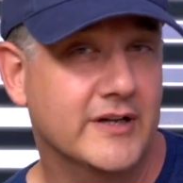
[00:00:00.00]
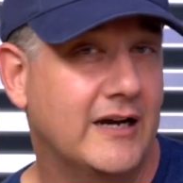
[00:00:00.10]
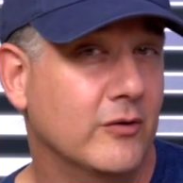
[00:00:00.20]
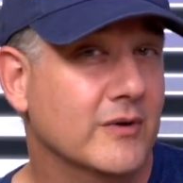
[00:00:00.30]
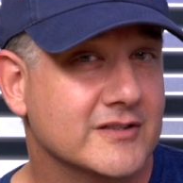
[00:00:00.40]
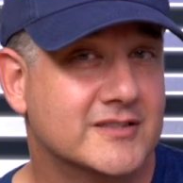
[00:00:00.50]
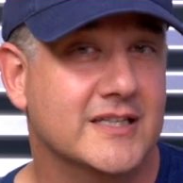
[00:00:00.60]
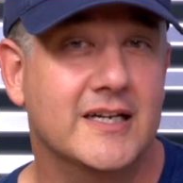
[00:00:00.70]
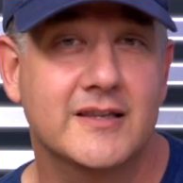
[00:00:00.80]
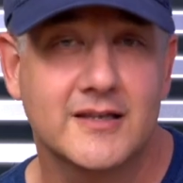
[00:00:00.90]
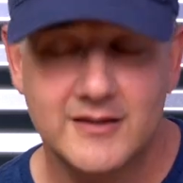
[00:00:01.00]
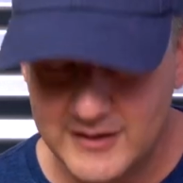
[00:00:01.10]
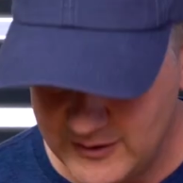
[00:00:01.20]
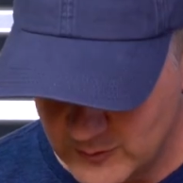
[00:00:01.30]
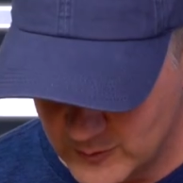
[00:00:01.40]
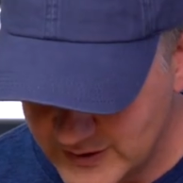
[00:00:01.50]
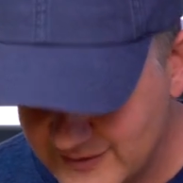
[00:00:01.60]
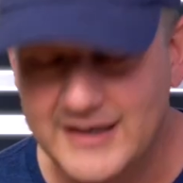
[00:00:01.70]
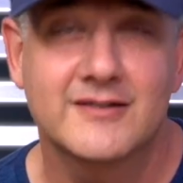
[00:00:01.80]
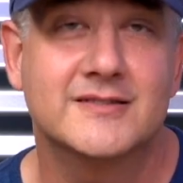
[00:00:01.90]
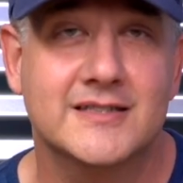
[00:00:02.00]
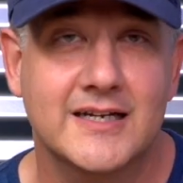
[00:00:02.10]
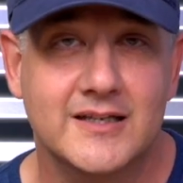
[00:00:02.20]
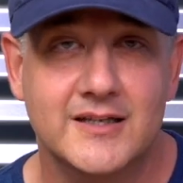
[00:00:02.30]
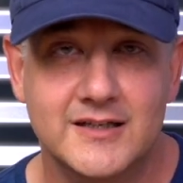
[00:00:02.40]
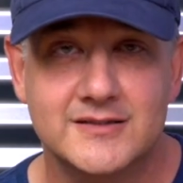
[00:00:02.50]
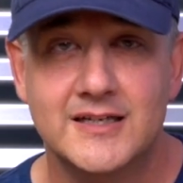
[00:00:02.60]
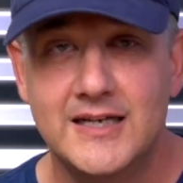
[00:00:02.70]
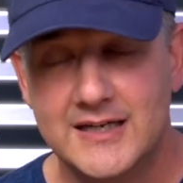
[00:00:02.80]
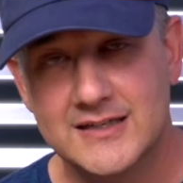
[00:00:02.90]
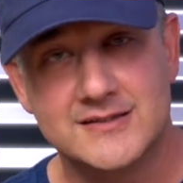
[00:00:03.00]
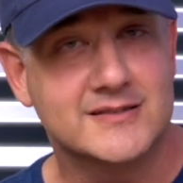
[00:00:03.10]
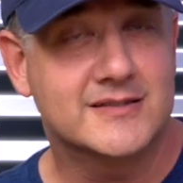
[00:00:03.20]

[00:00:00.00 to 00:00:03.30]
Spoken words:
Now, I will say that the one downside to these is the